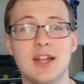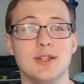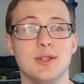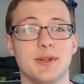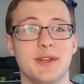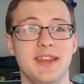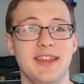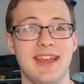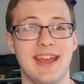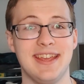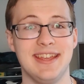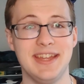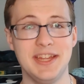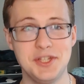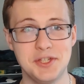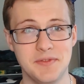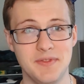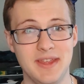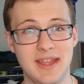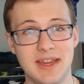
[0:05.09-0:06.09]
looking at
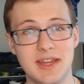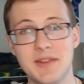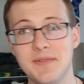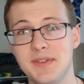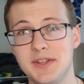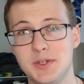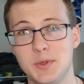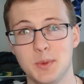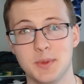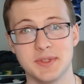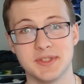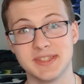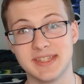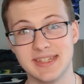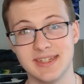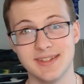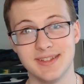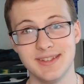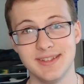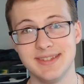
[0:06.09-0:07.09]
each of the individual
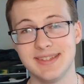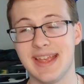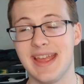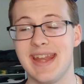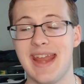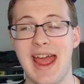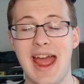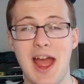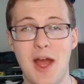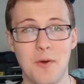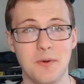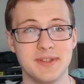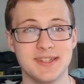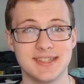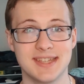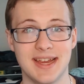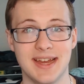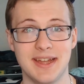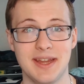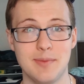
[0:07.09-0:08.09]
skills and how
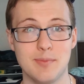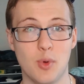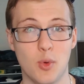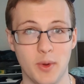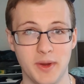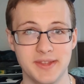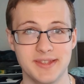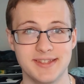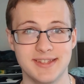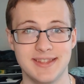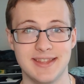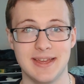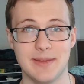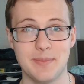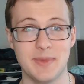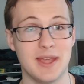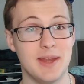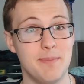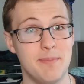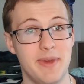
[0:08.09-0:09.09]
assigning points to
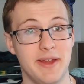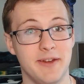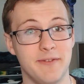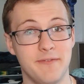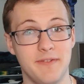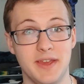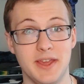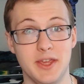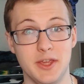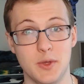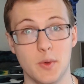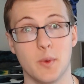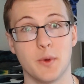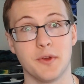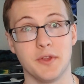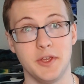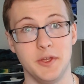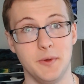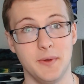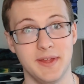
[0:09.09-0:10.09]
them can benefit
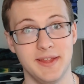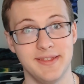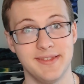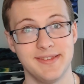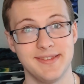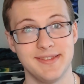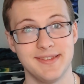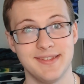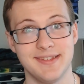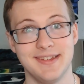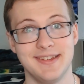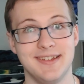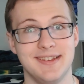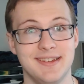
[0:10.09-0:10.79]
your units.